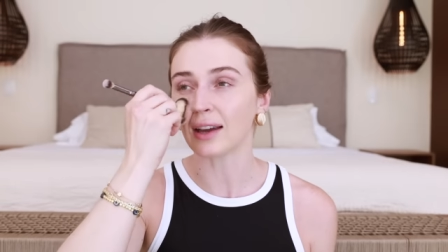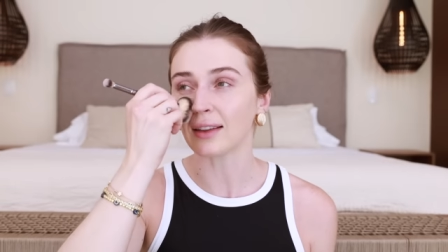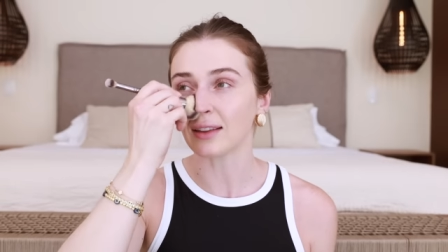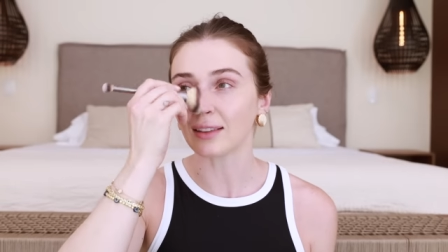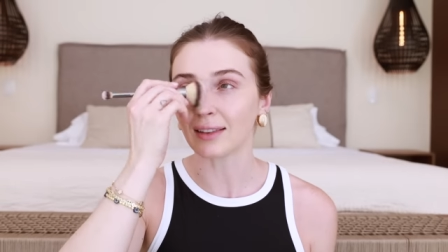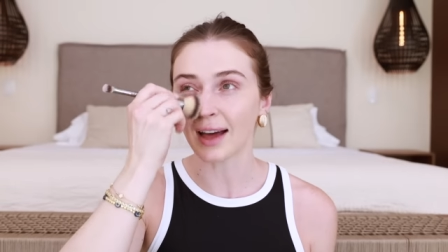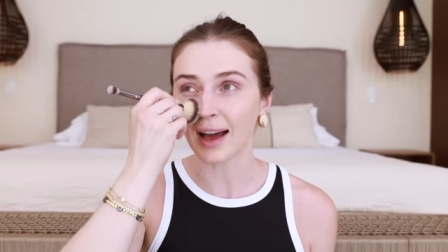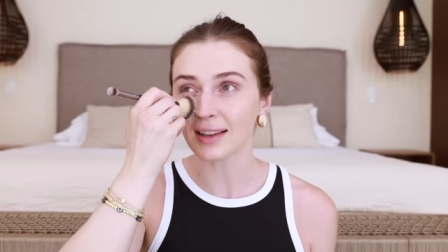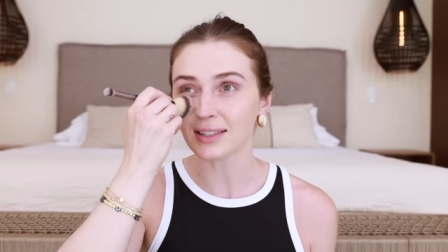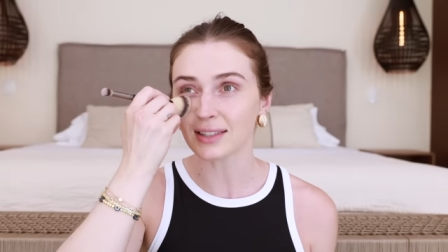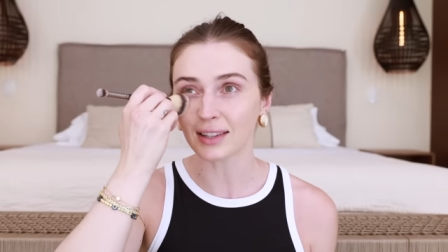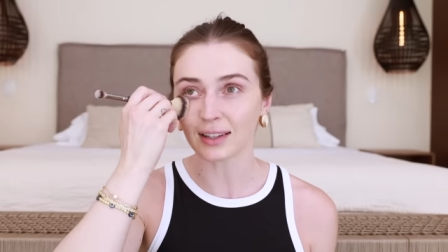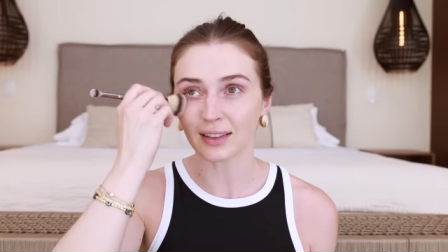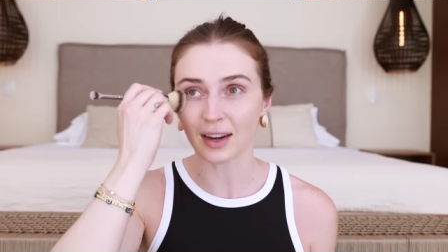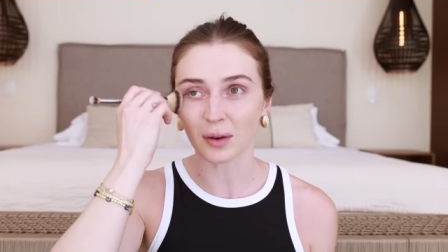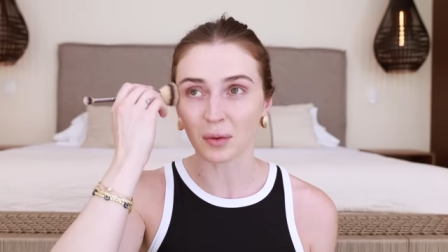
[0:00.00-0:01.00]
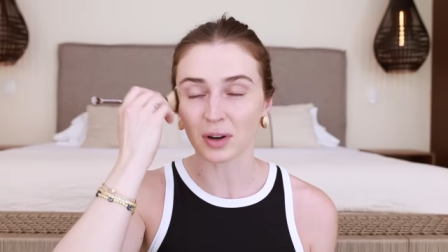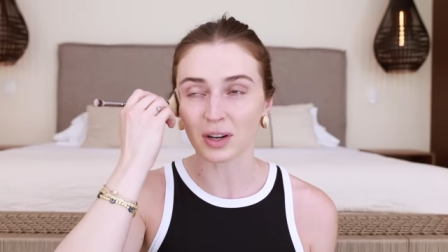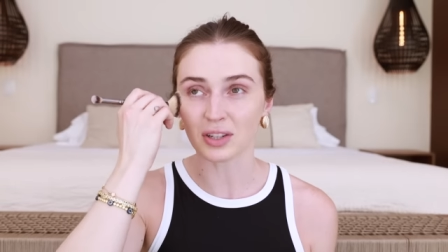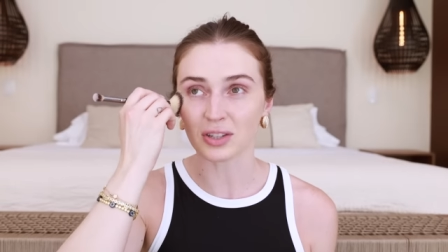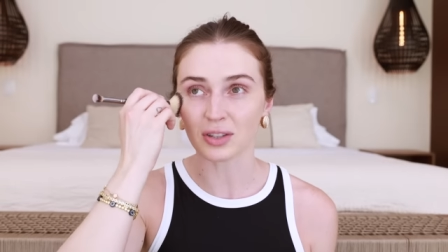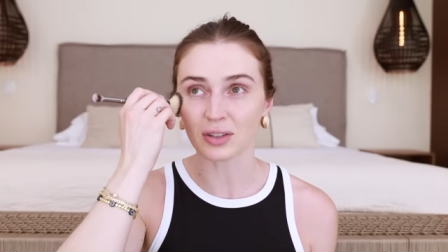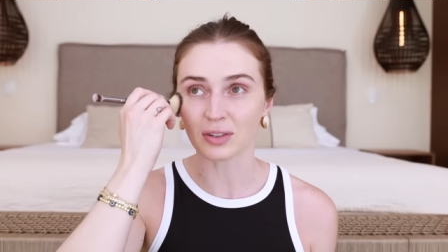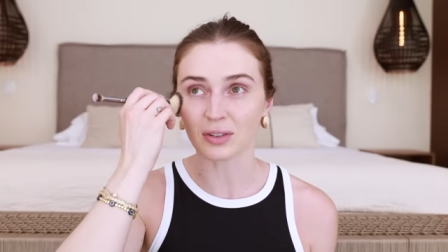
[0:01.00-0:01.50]
And the last thing that I
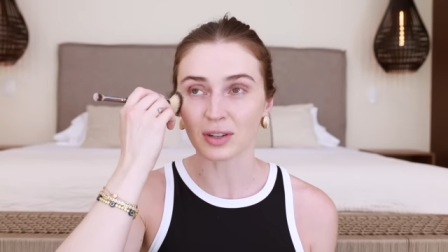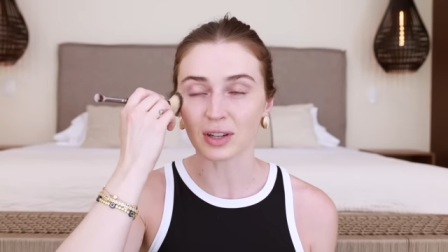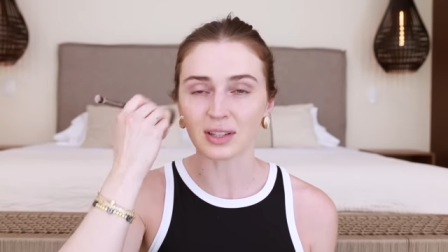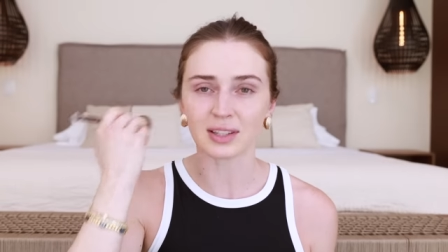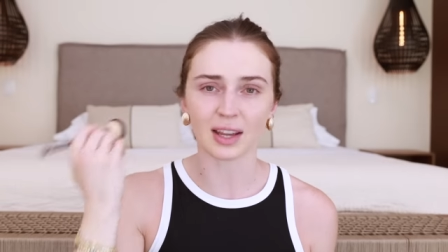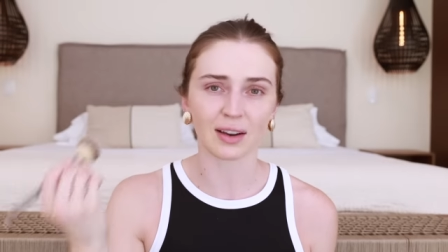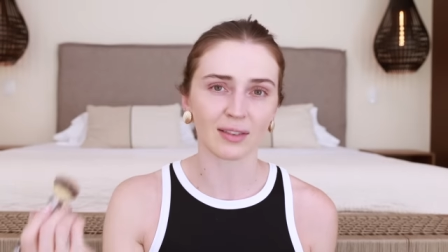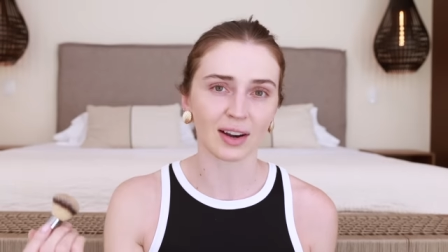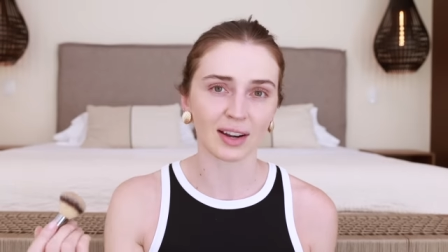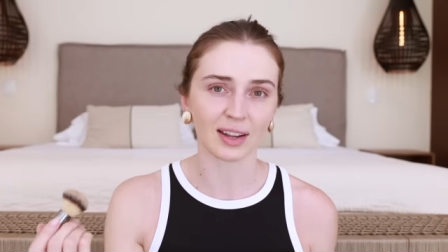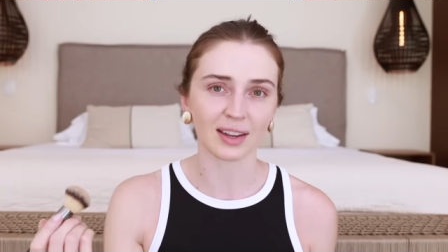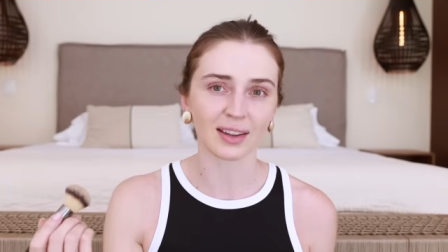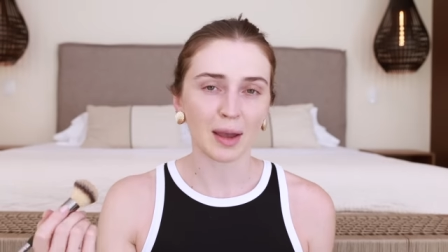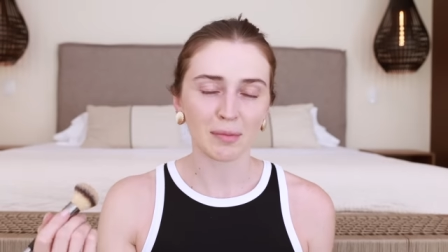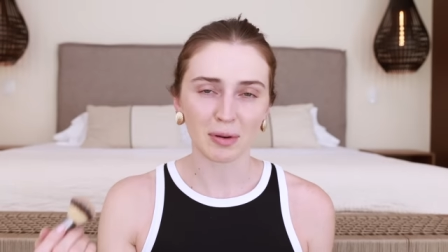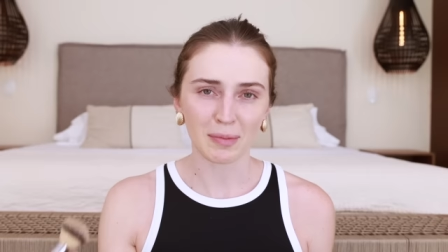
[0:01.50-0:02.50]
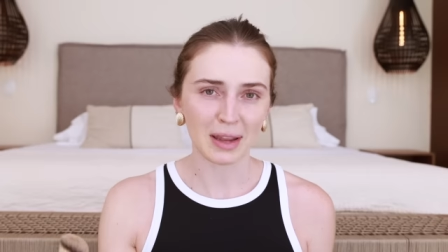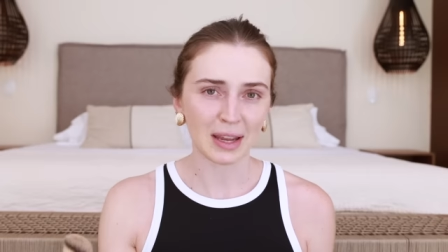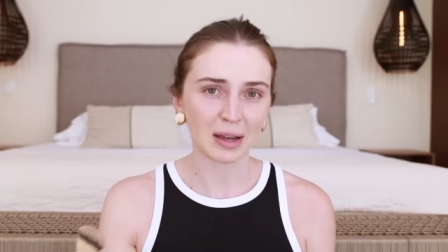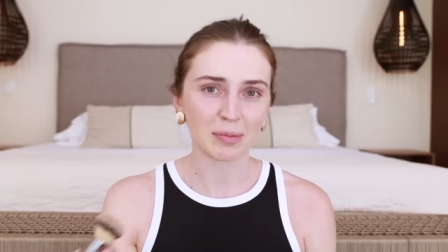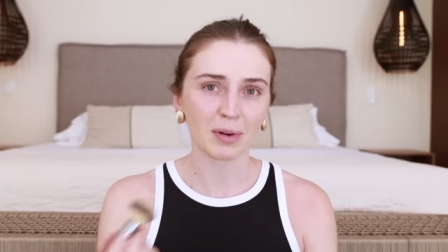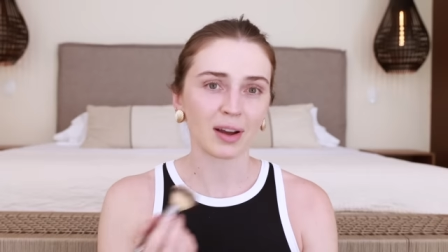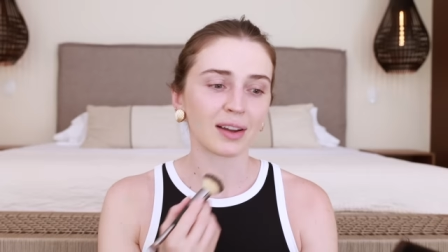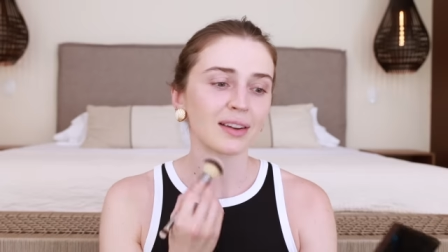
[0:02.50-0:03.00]
want to do is get ready and put
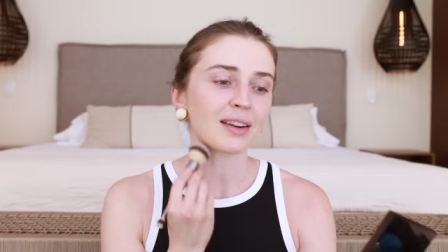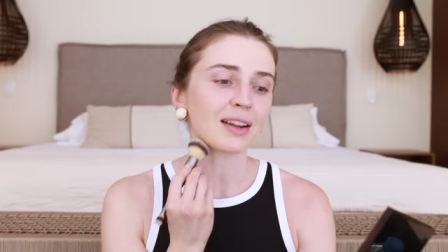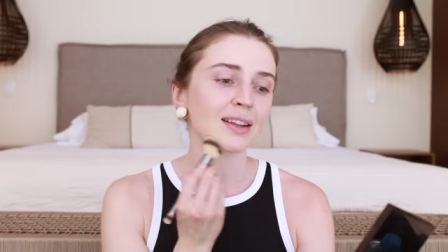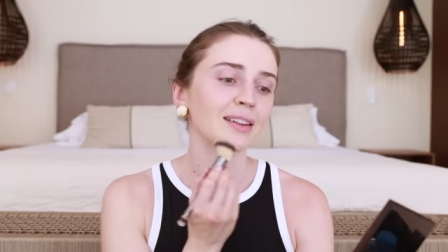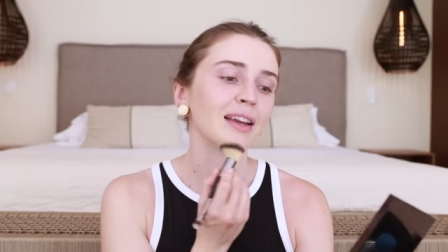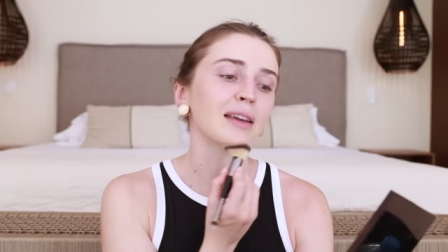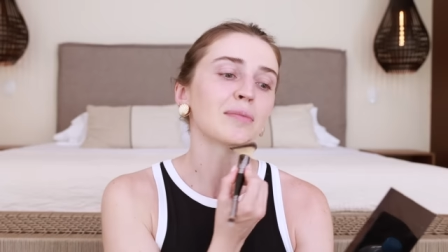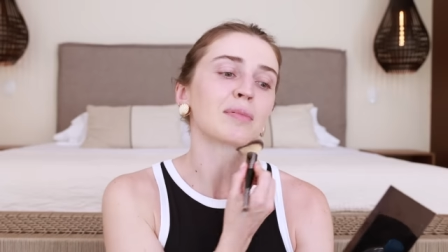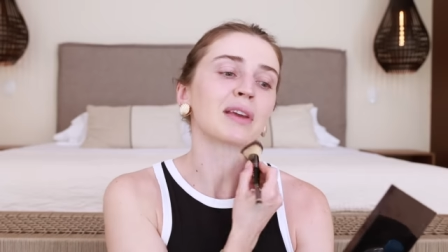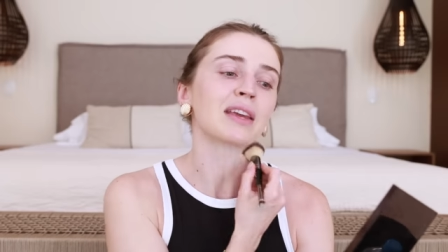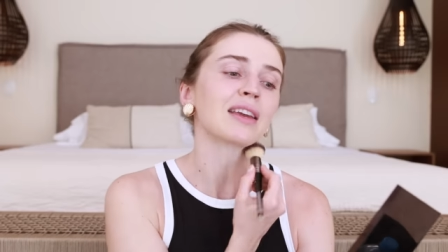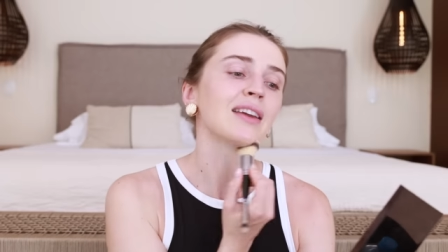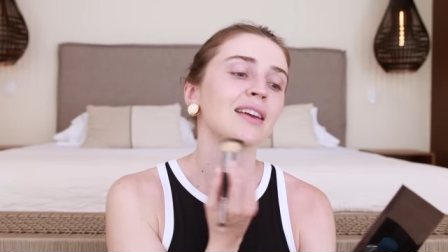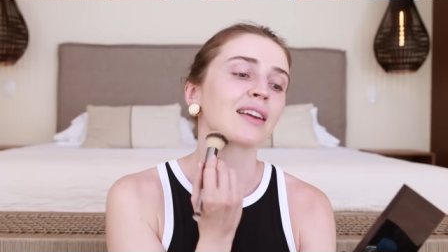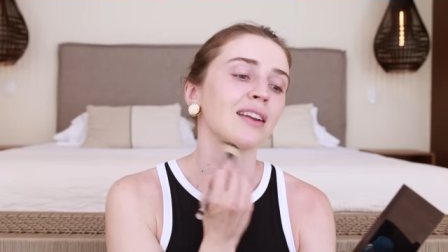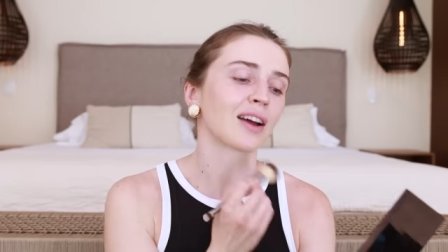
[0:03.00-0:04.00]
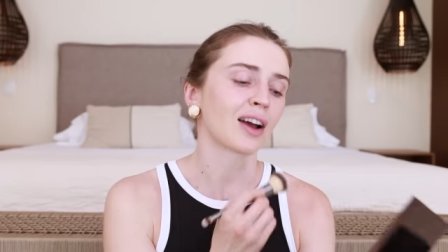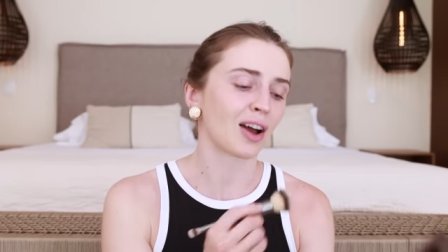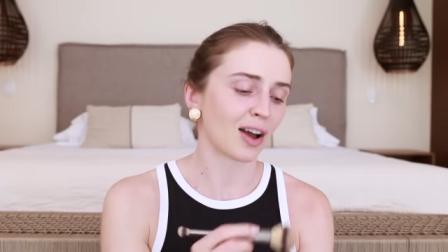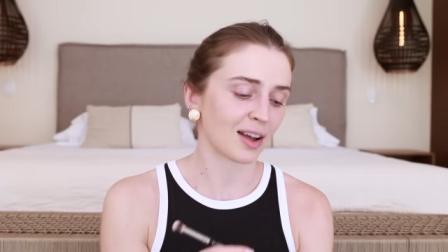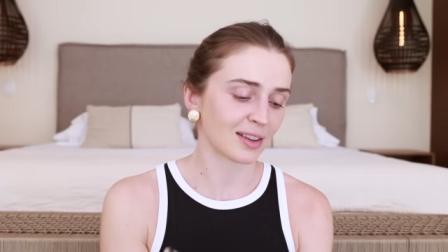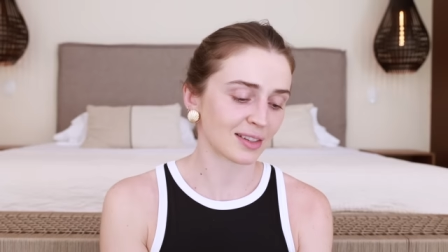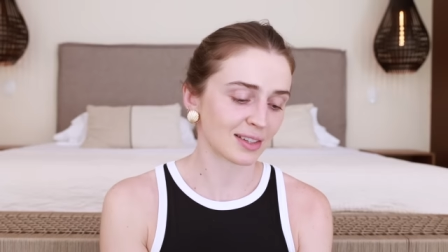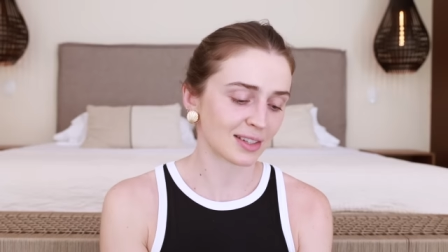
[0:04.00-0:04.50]
makeup on and like be in a
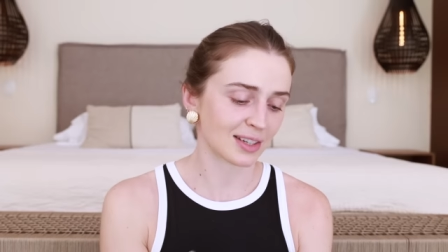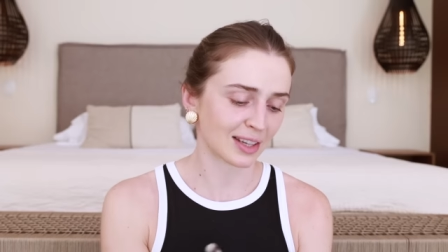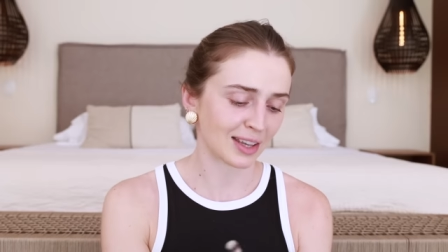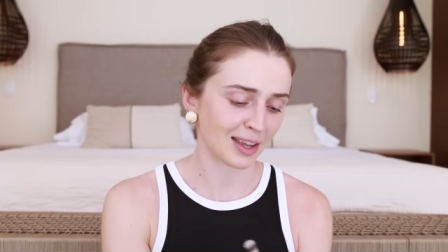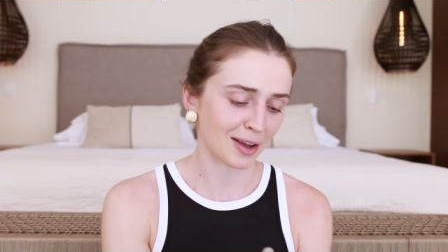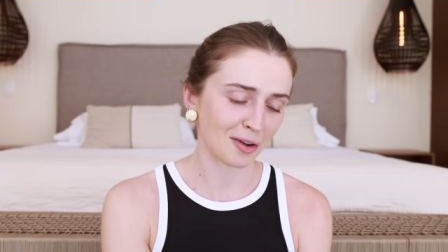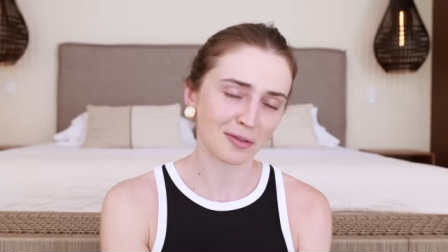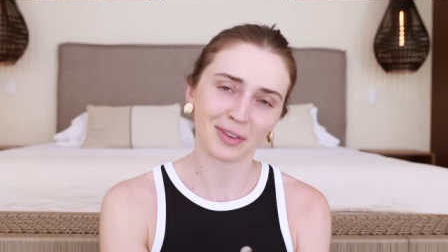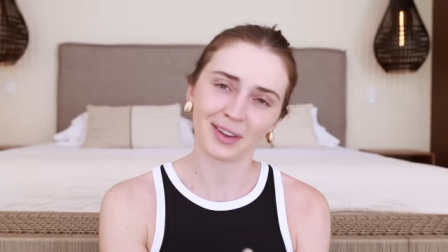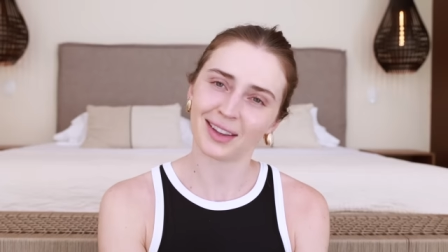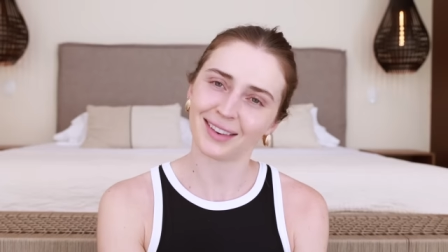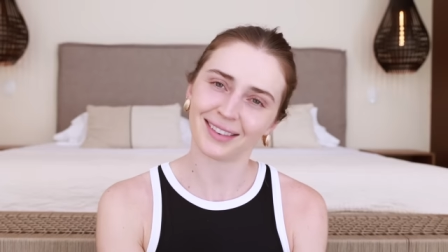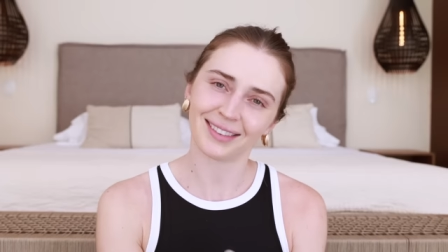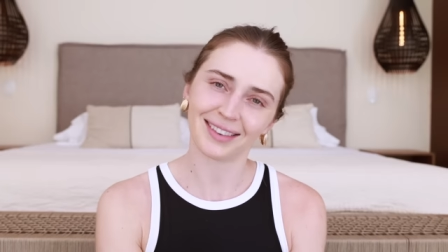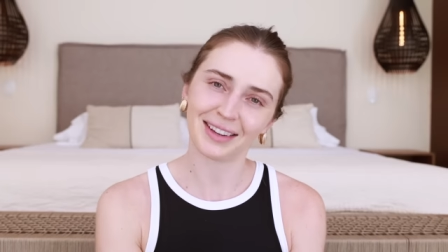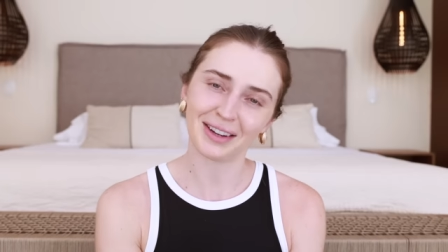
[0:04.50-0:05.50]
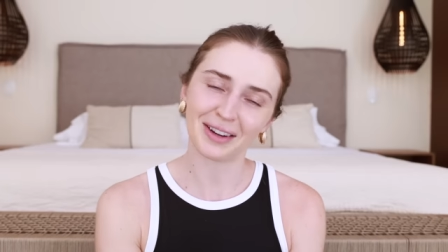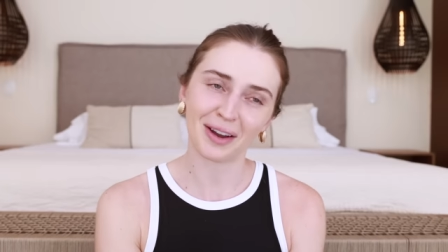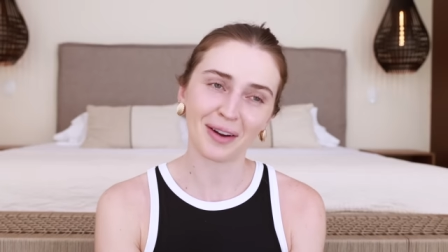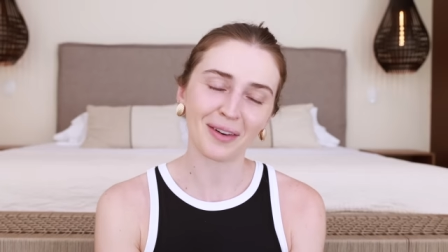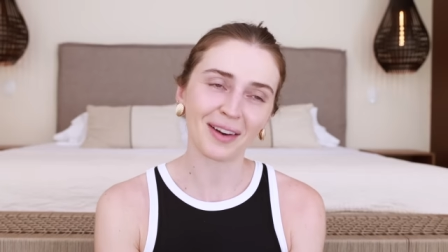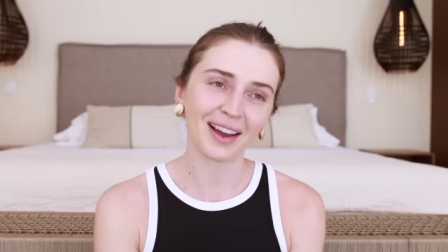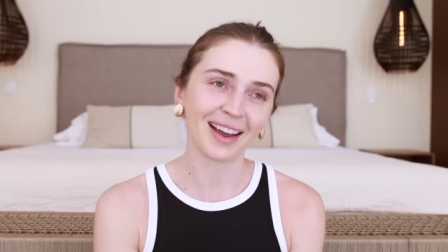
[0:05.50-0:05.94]
hot, sticky outfit, you know?